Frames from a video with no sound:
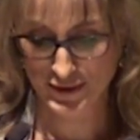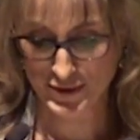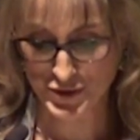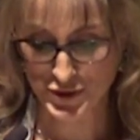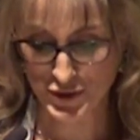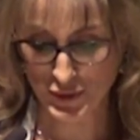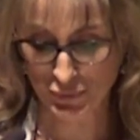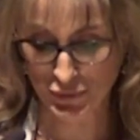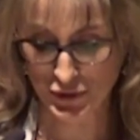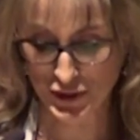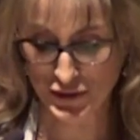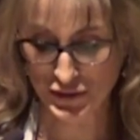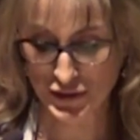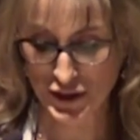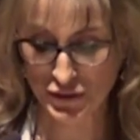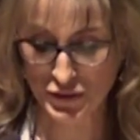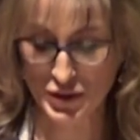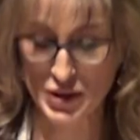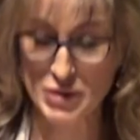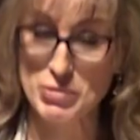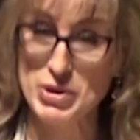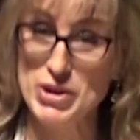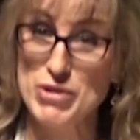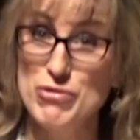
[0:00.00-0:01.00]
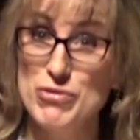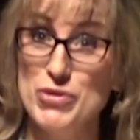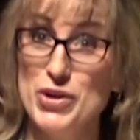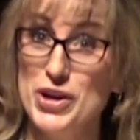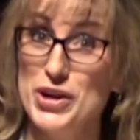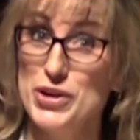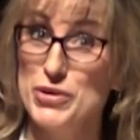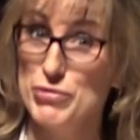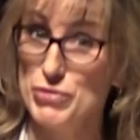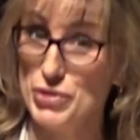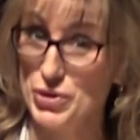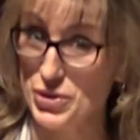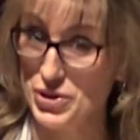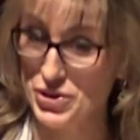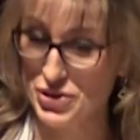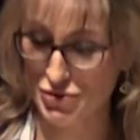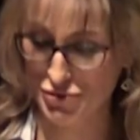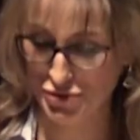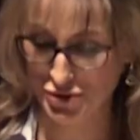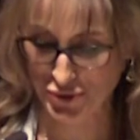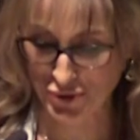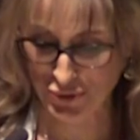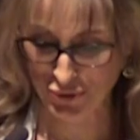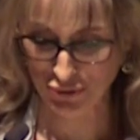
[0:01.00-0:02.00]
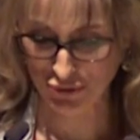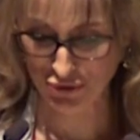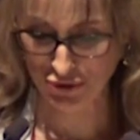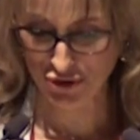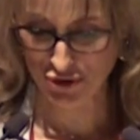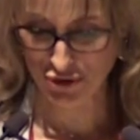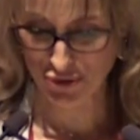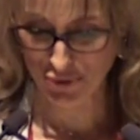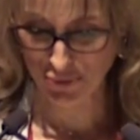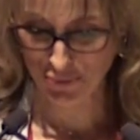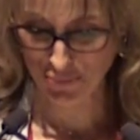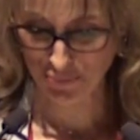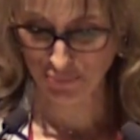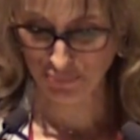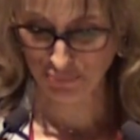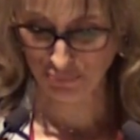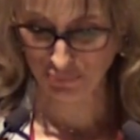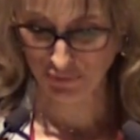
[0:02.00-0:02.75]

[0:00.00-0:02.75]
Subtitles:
something that they may find very difficult to do.